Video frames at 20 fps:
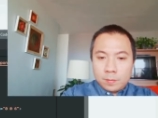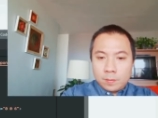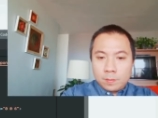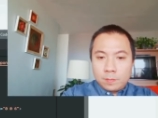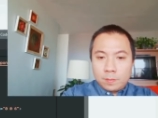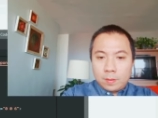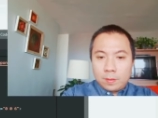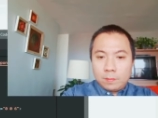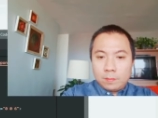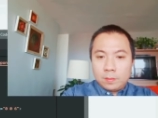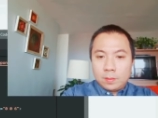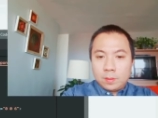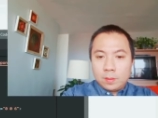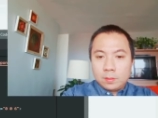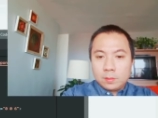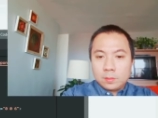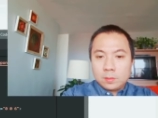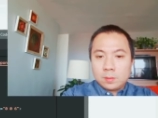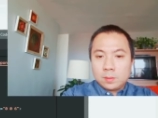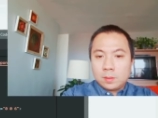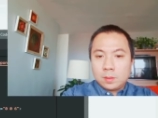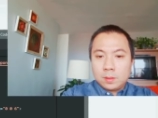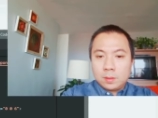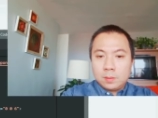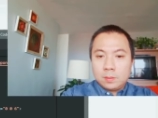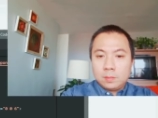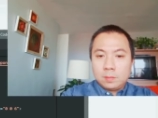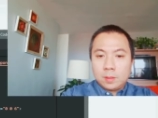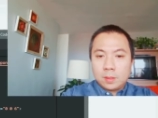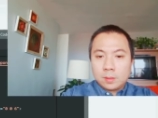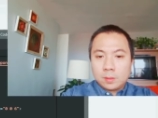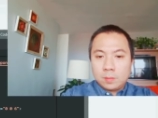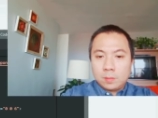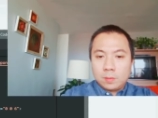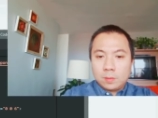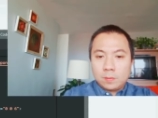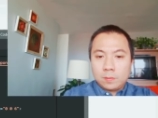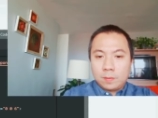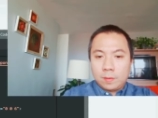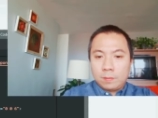5,000, maximum
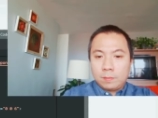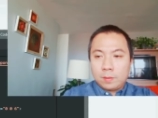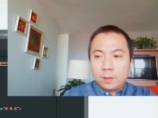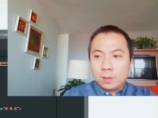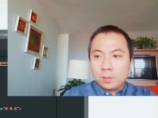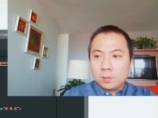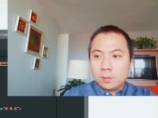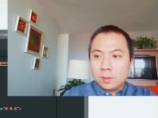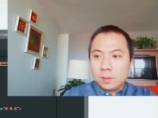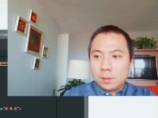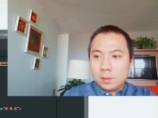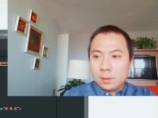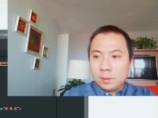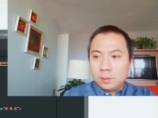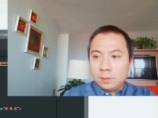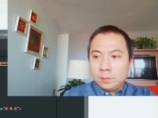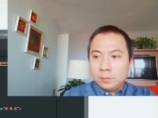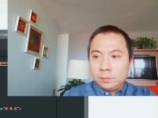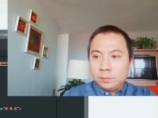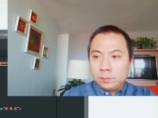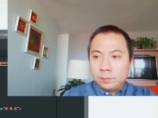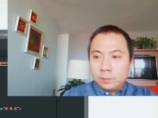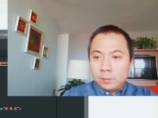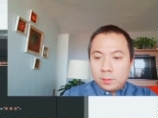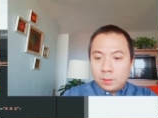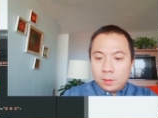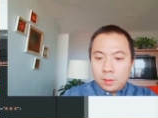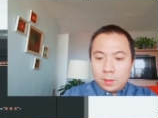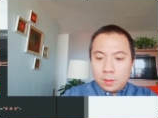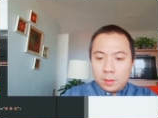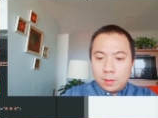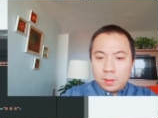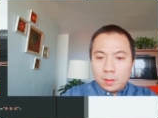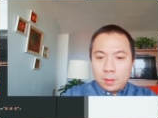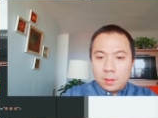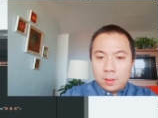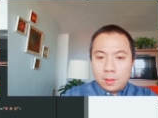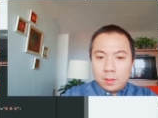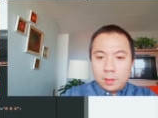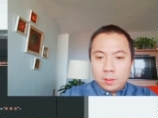is 5,000. And
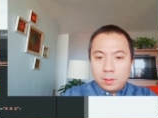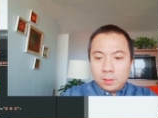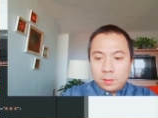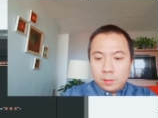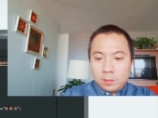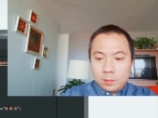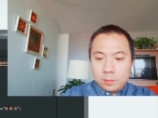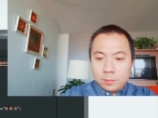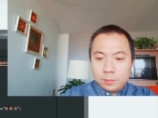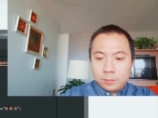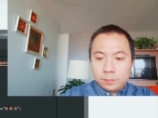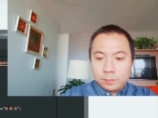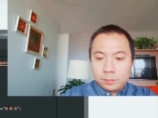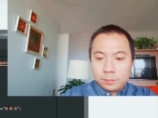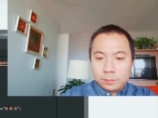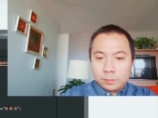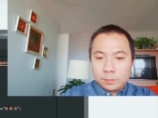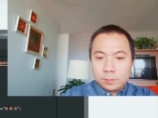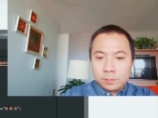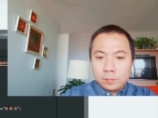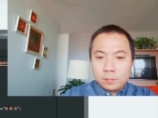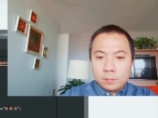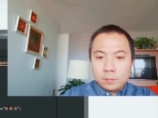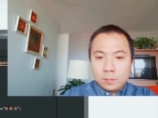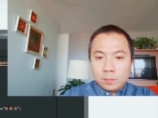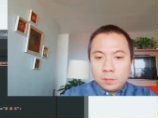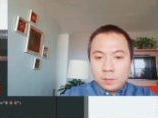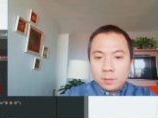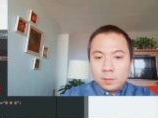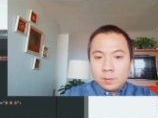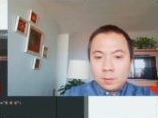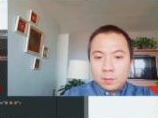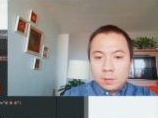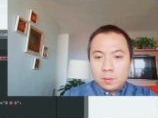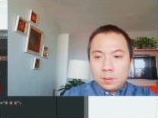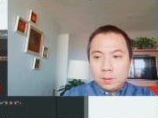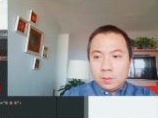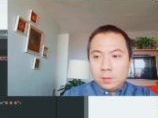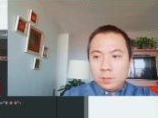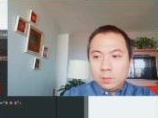then
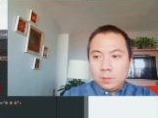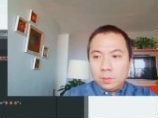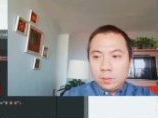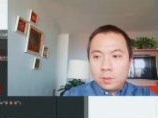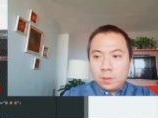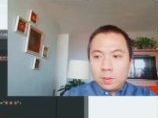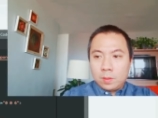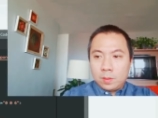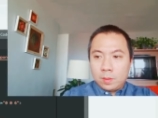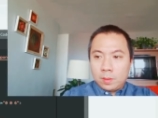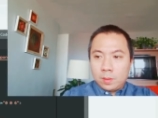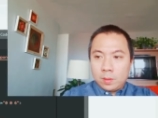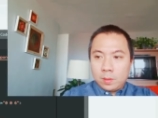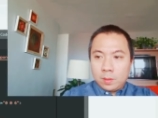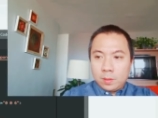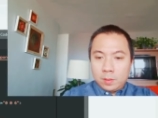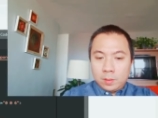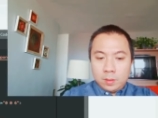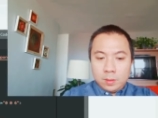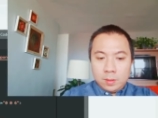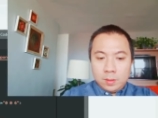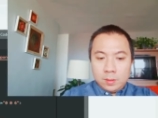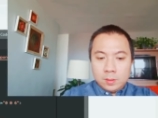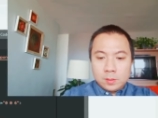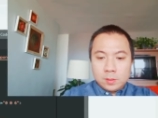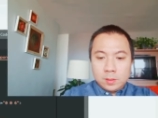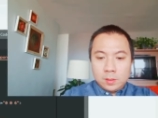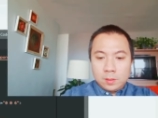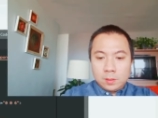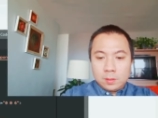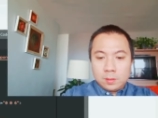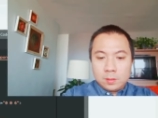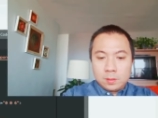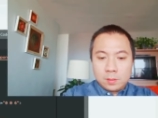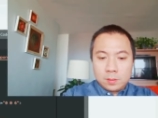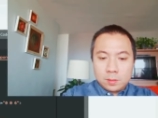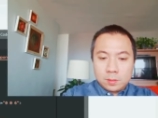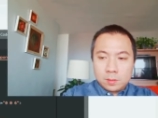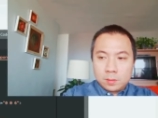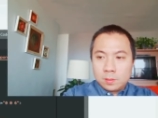I'm gonna do the easy,
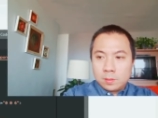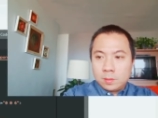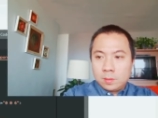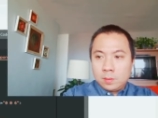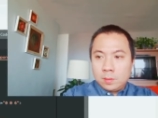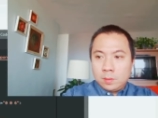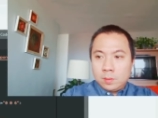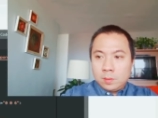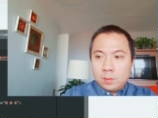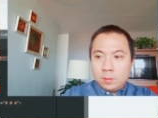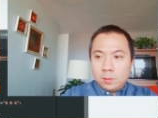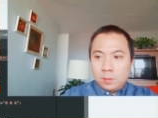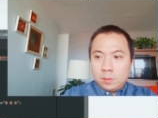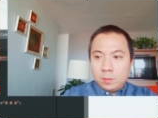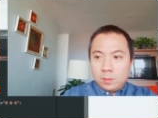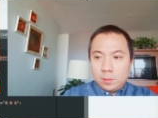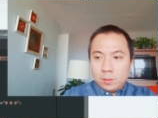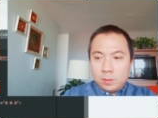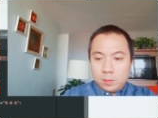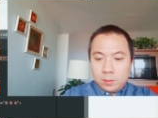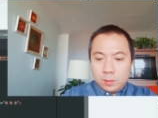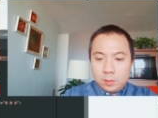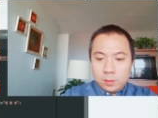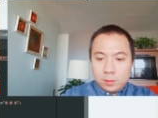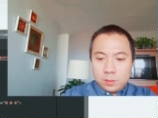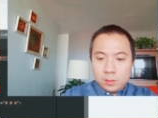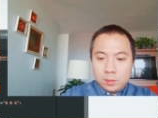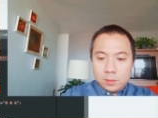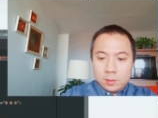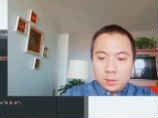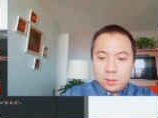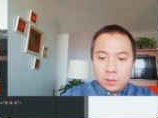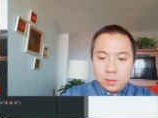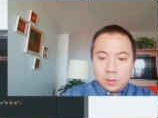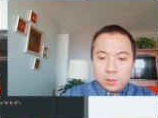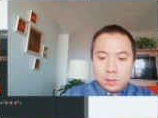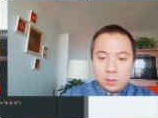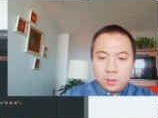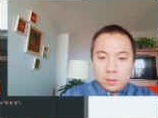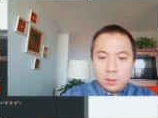which is
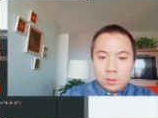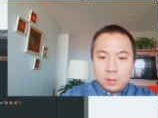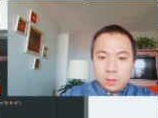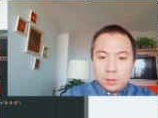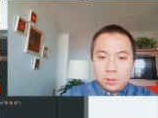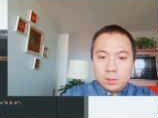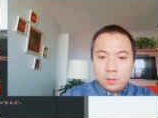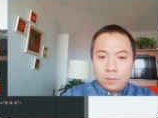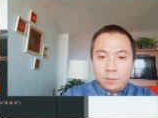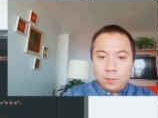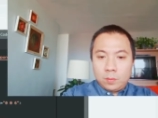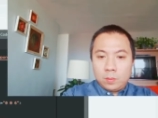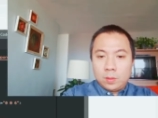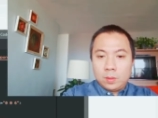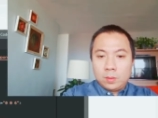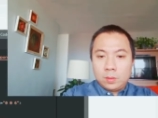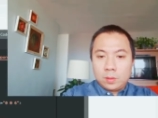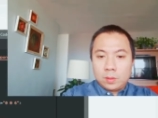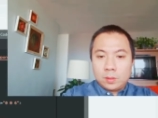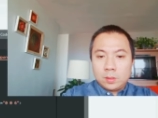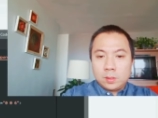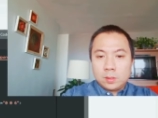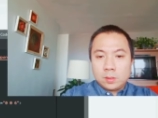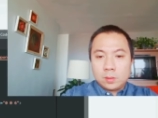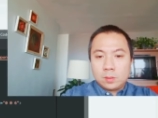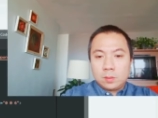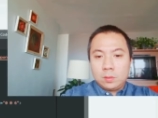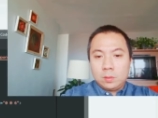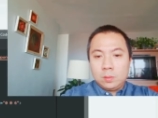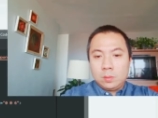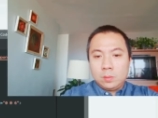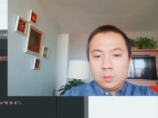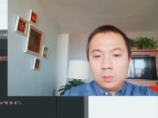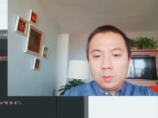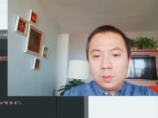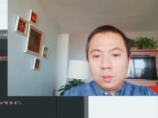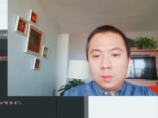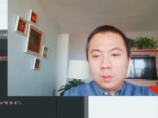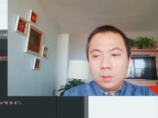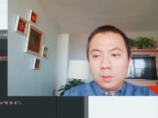if you want you can just go
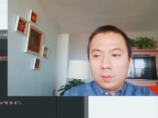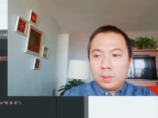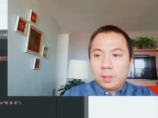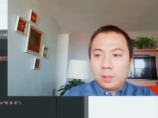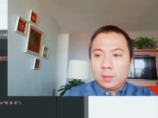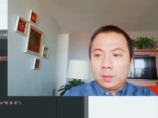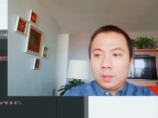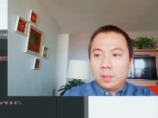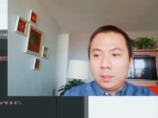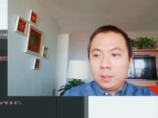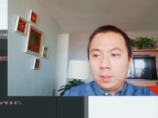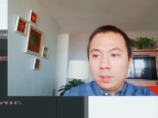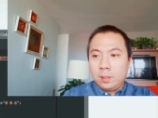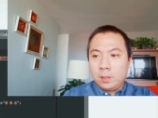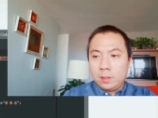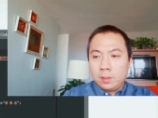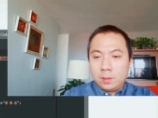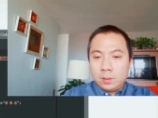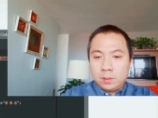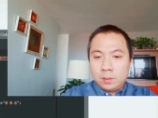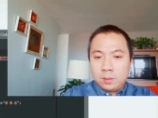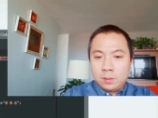right linear.